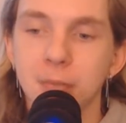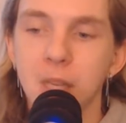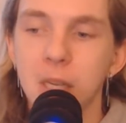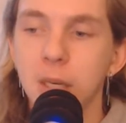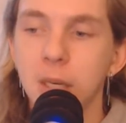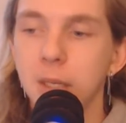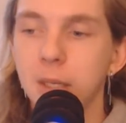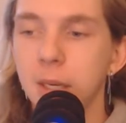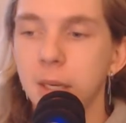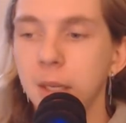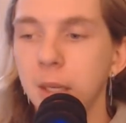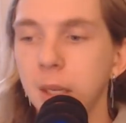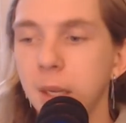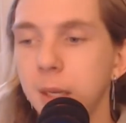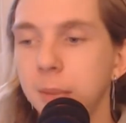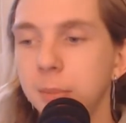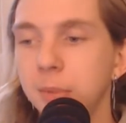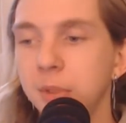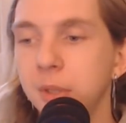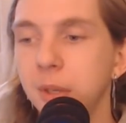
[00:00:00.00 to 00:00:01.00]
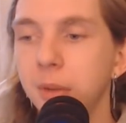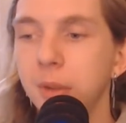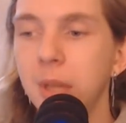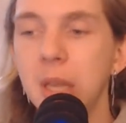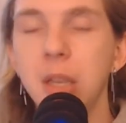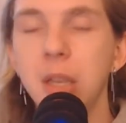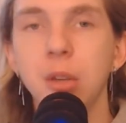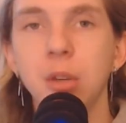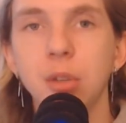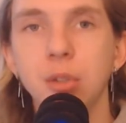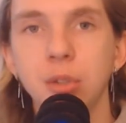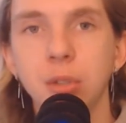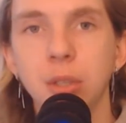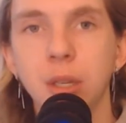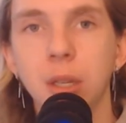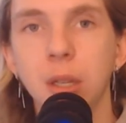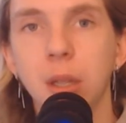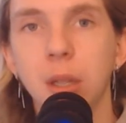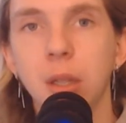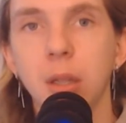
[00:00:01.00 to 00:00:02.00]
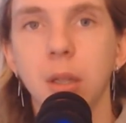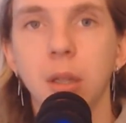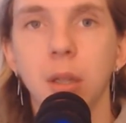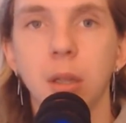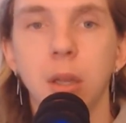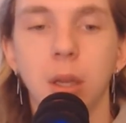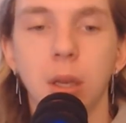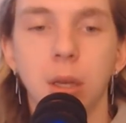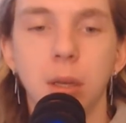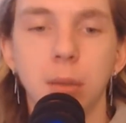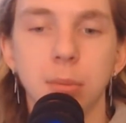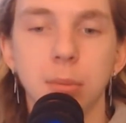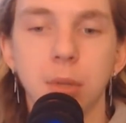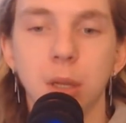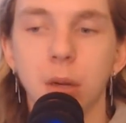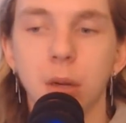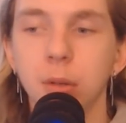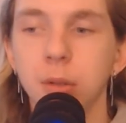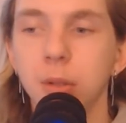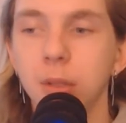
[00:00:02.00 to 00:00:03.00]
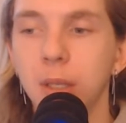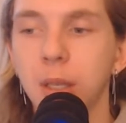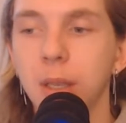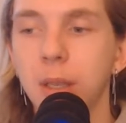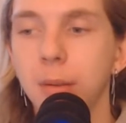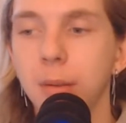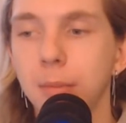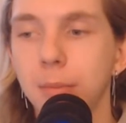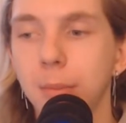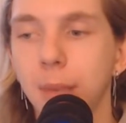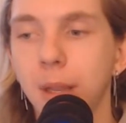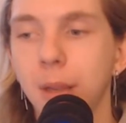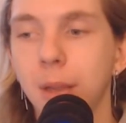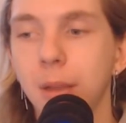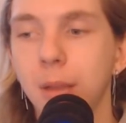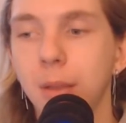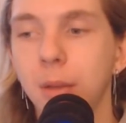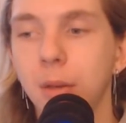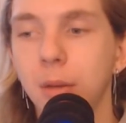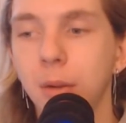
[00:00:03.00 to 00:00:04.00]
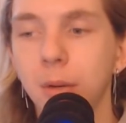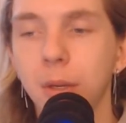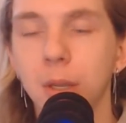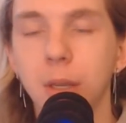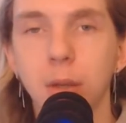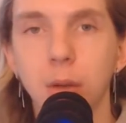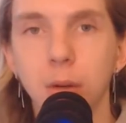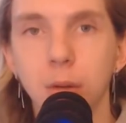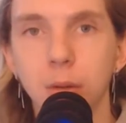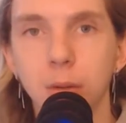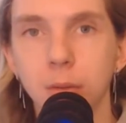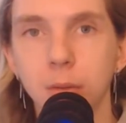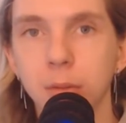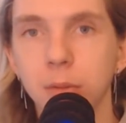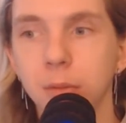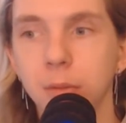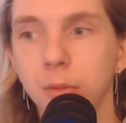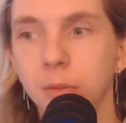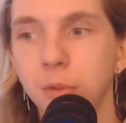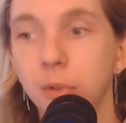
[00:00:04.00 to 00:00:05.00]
Okay, so they usually currently make the Donkey Kong